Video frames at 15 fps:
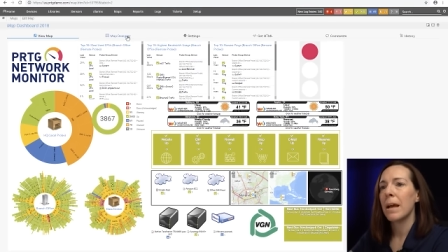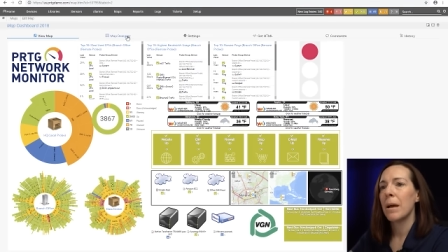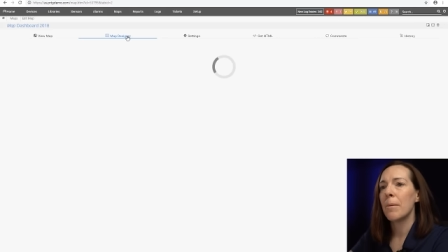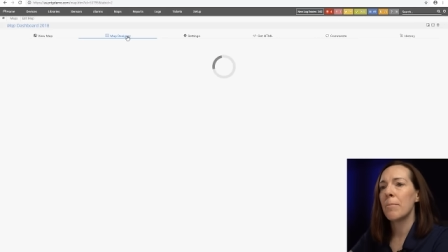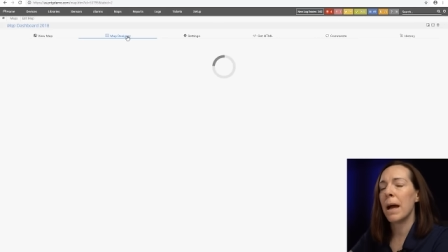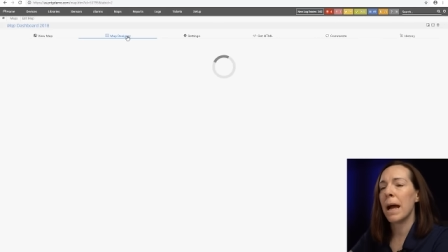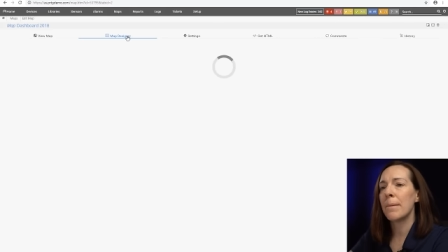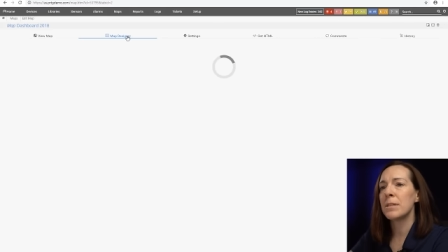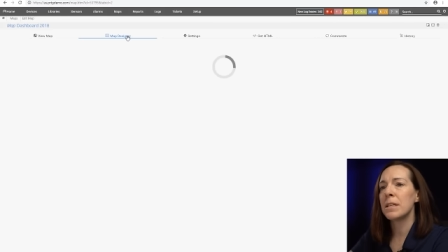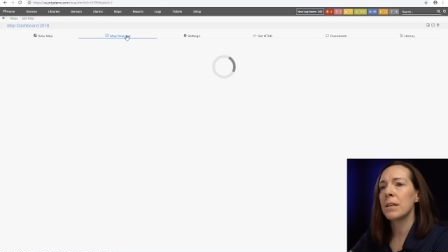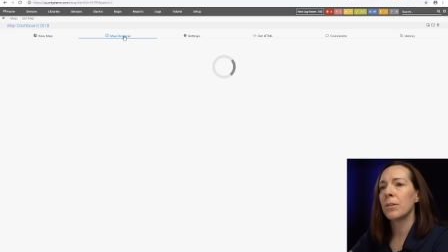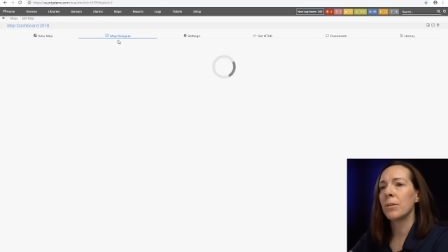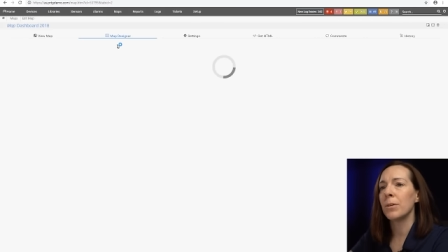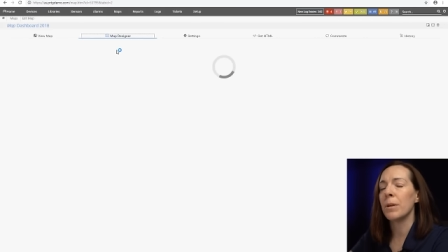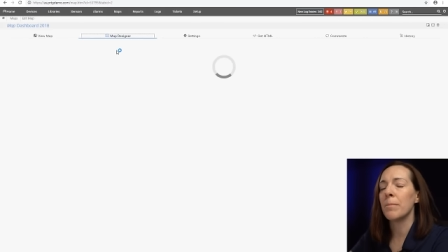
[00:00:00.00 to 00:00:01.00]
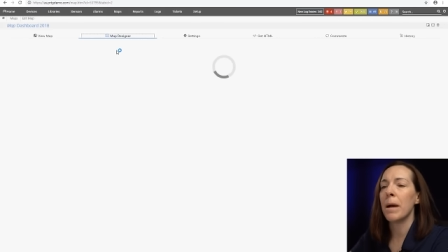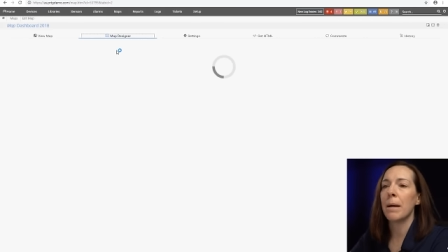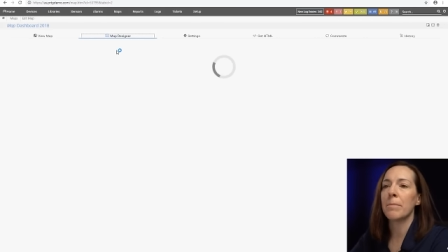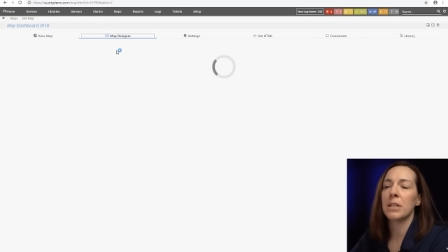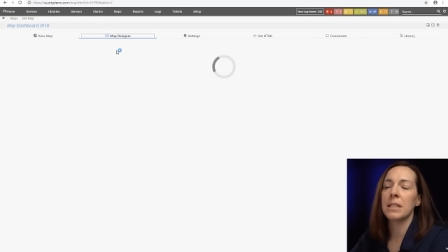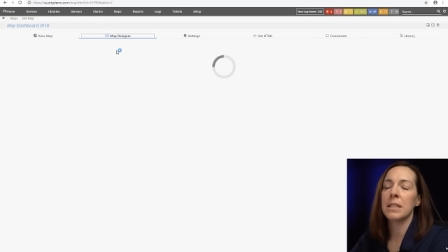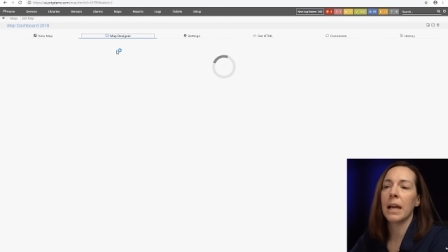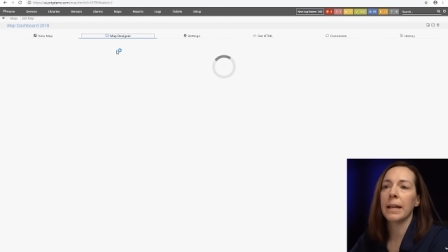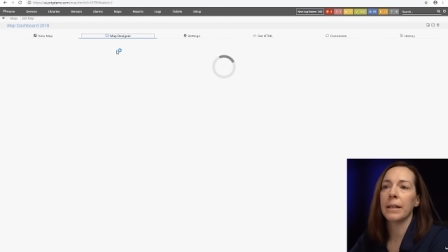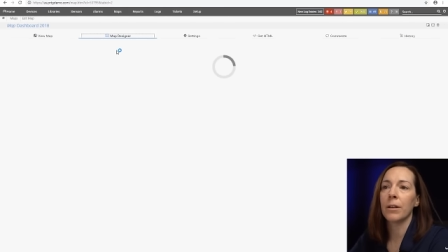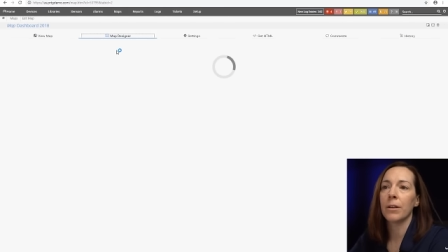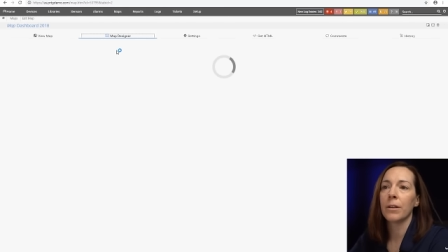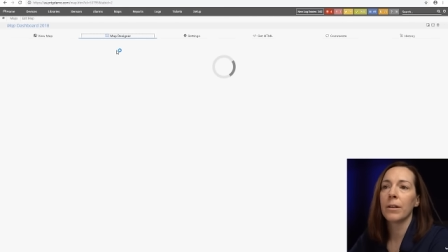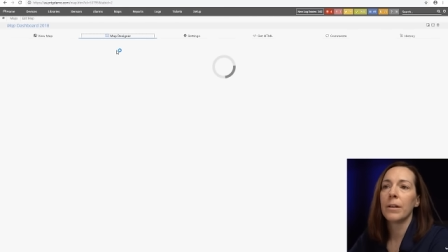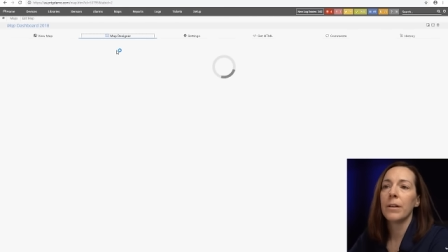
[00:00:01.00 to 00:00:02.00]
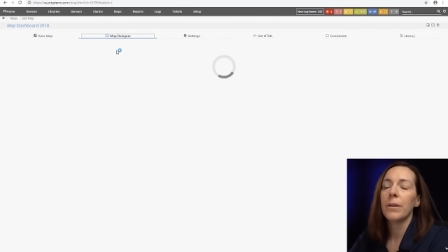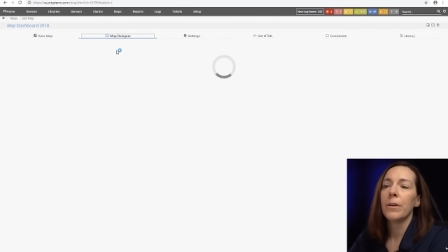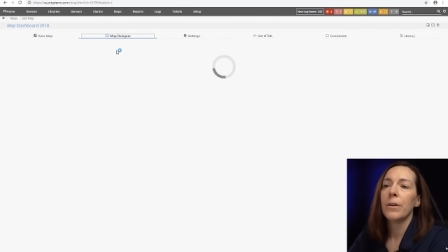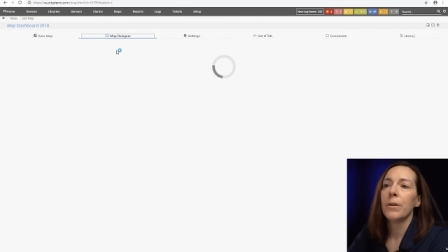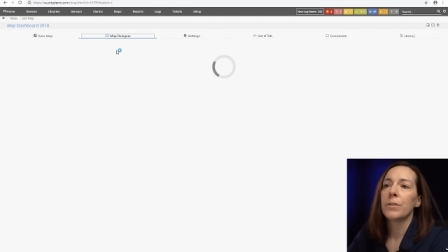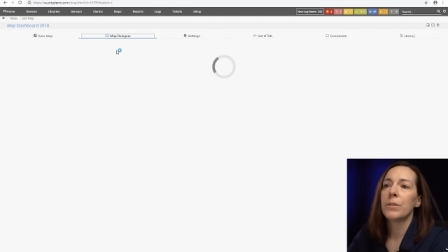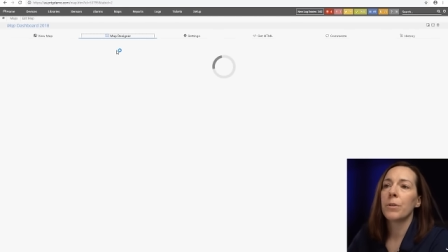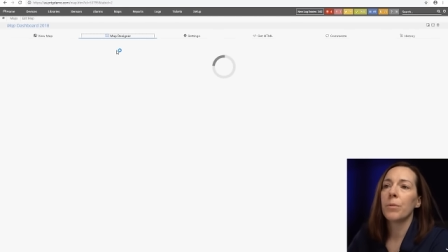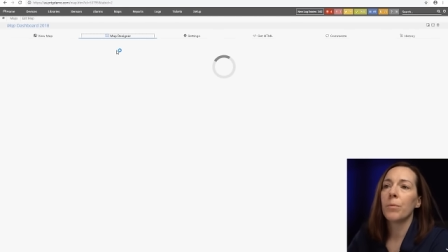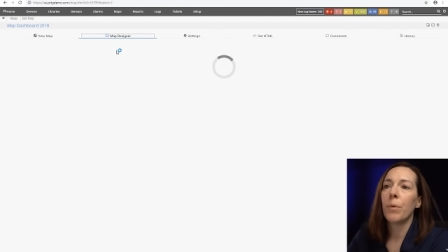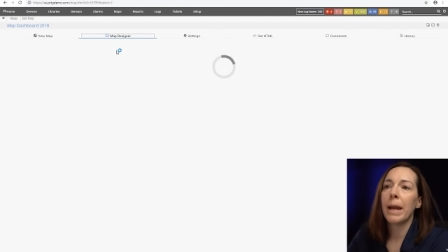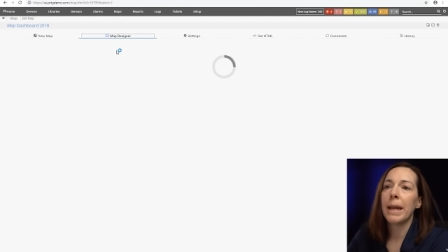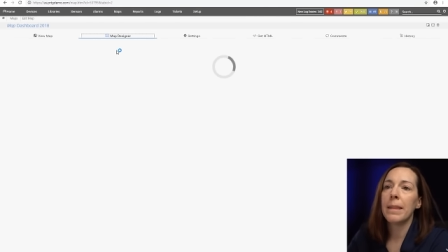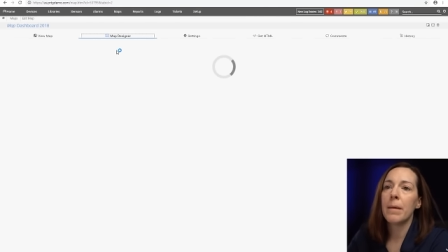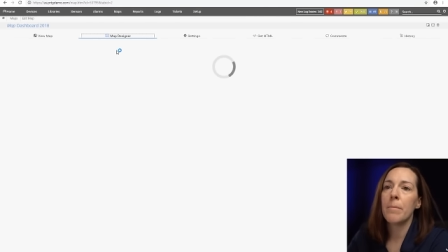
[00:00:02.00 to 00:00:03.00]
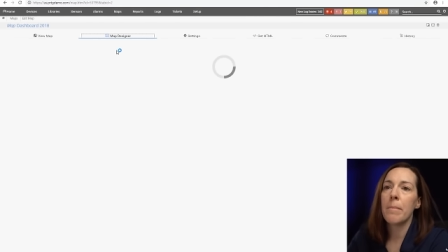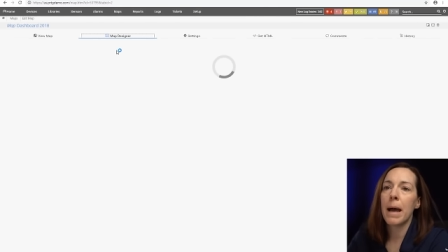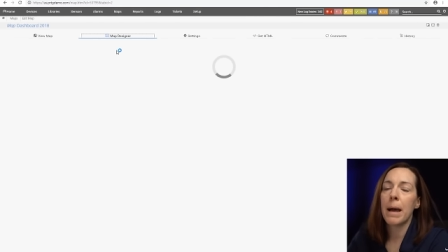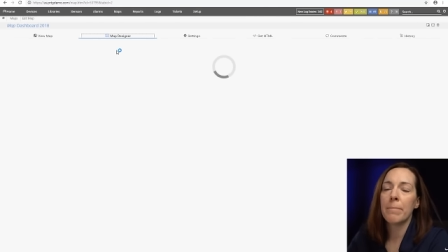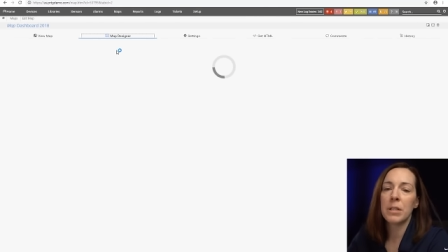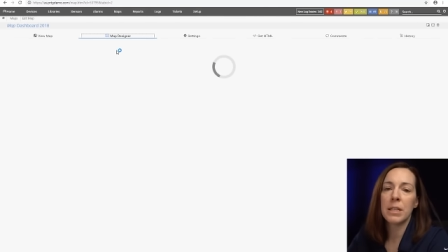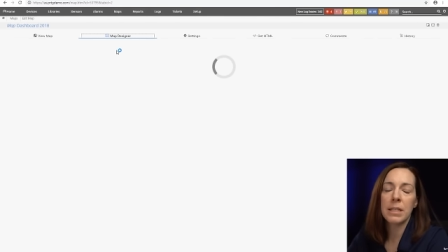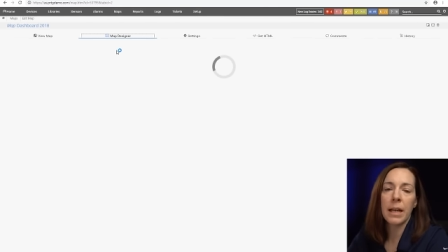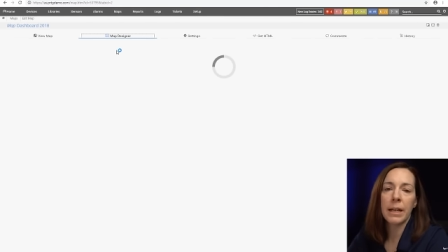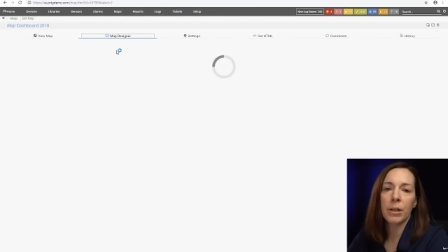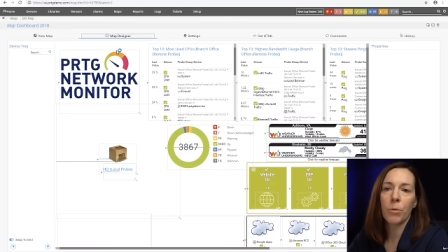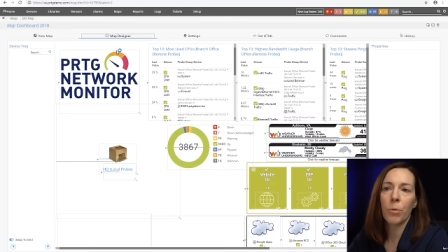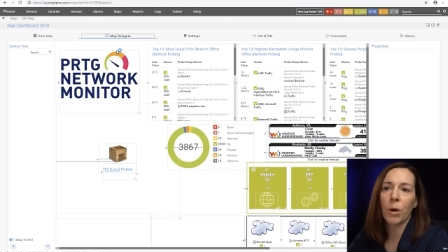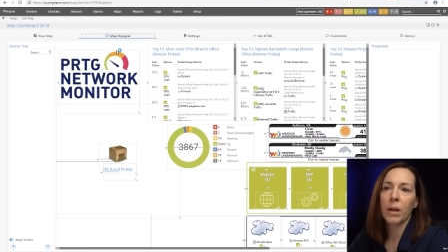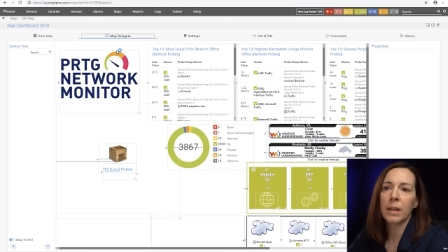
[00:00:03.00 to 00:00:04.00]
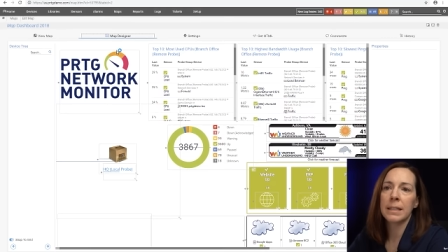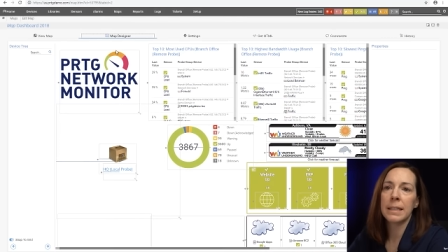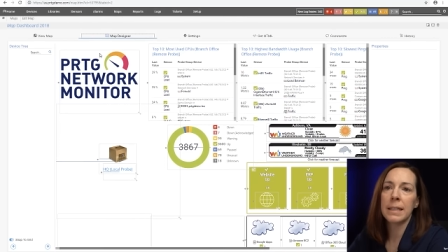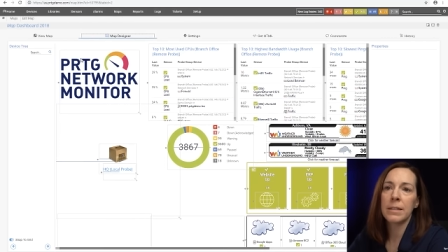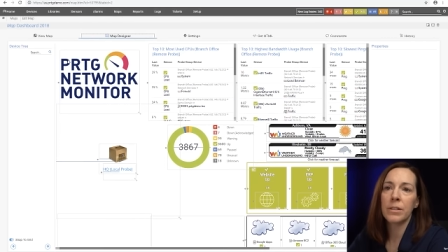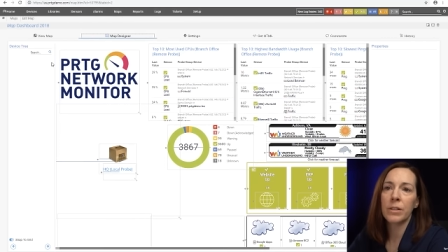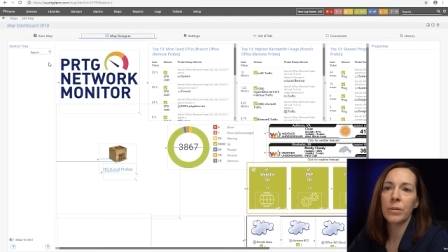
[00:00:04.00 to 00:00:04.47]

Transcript: Maps include a map designer. So the way the map designer works is